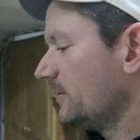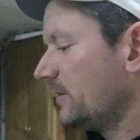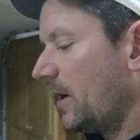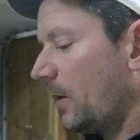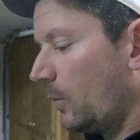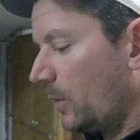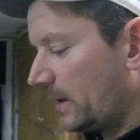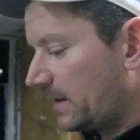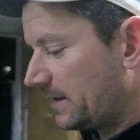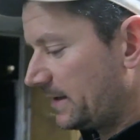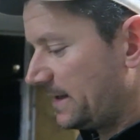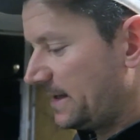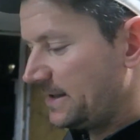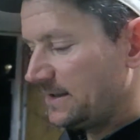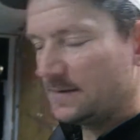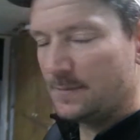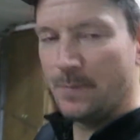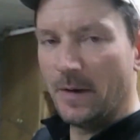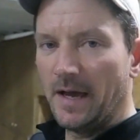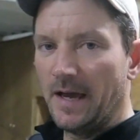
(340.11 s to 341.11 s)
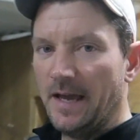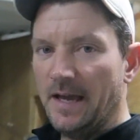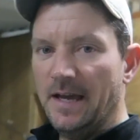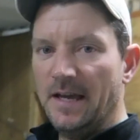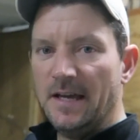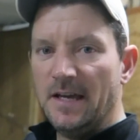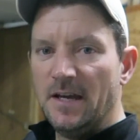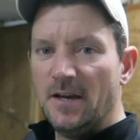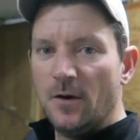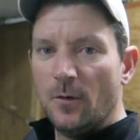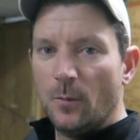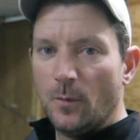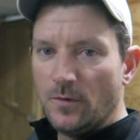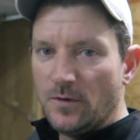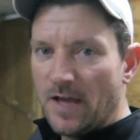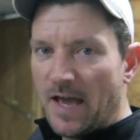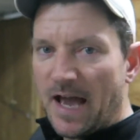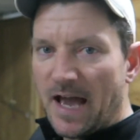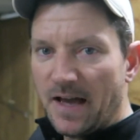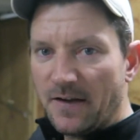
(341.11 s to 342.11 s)
know what it is, but when
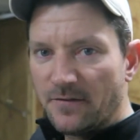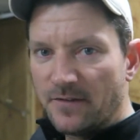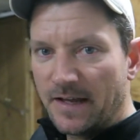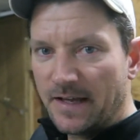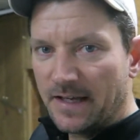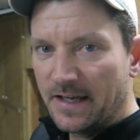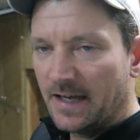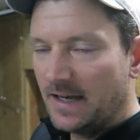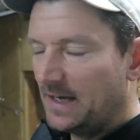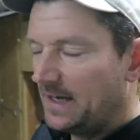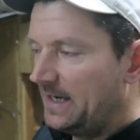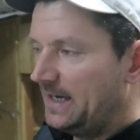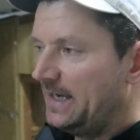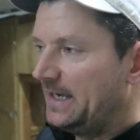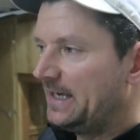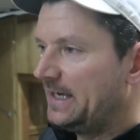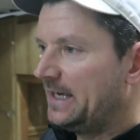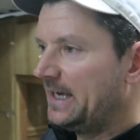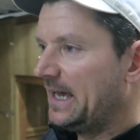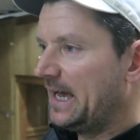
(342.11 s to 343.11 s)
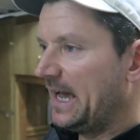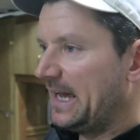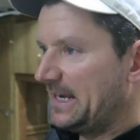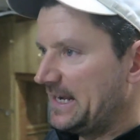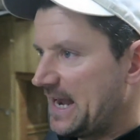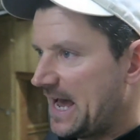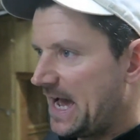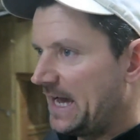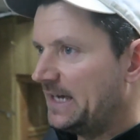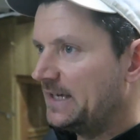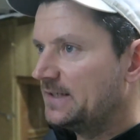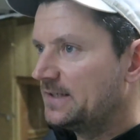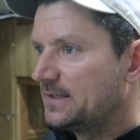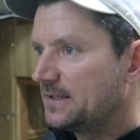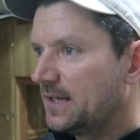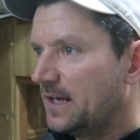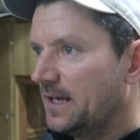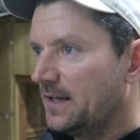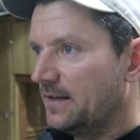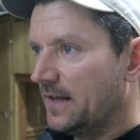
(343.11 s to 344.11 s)
you have like a
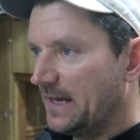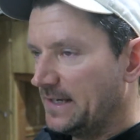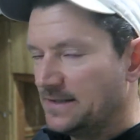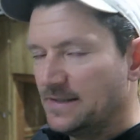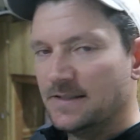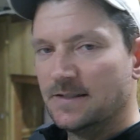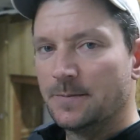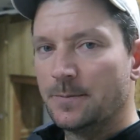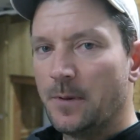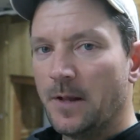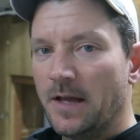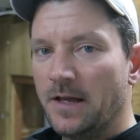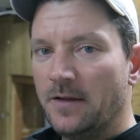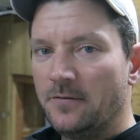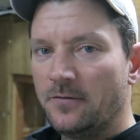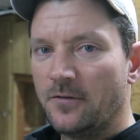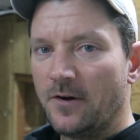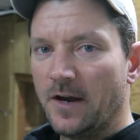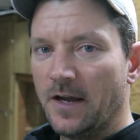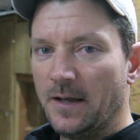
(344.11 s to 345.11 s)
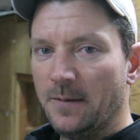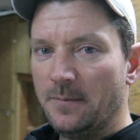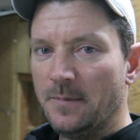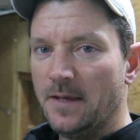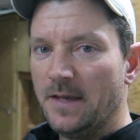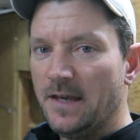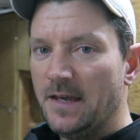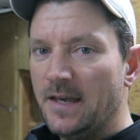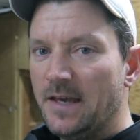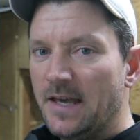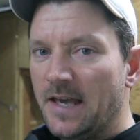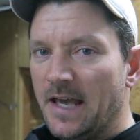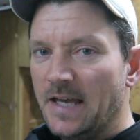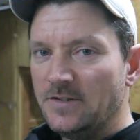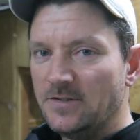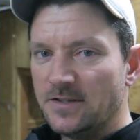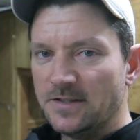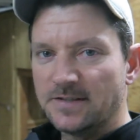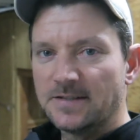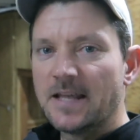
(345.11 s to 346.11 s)
nice license plate frame, it
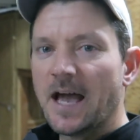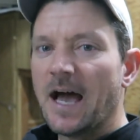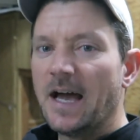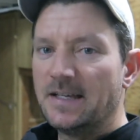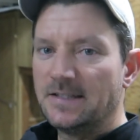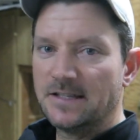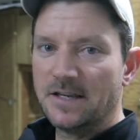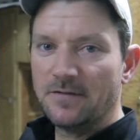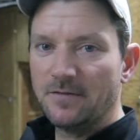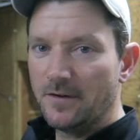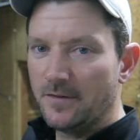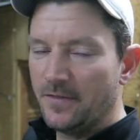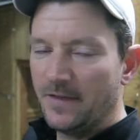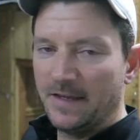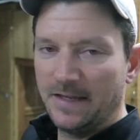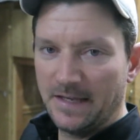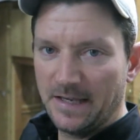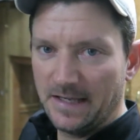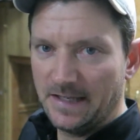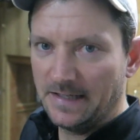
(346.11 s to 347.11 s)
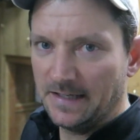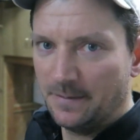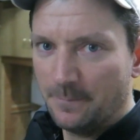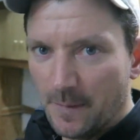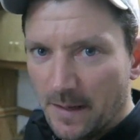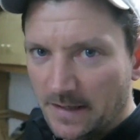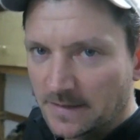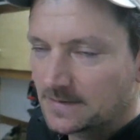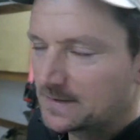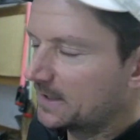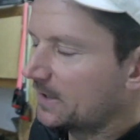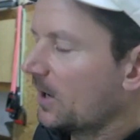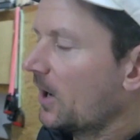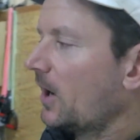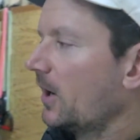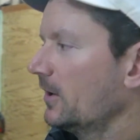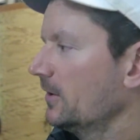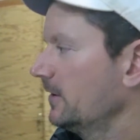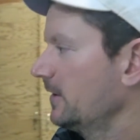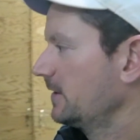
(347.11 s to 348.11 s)
just ties everything in and makes the
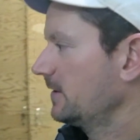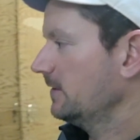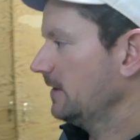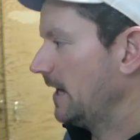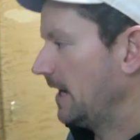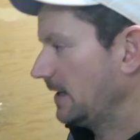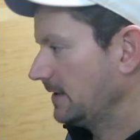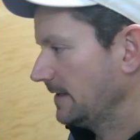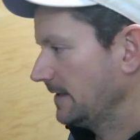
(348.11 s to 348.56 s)
car look a lot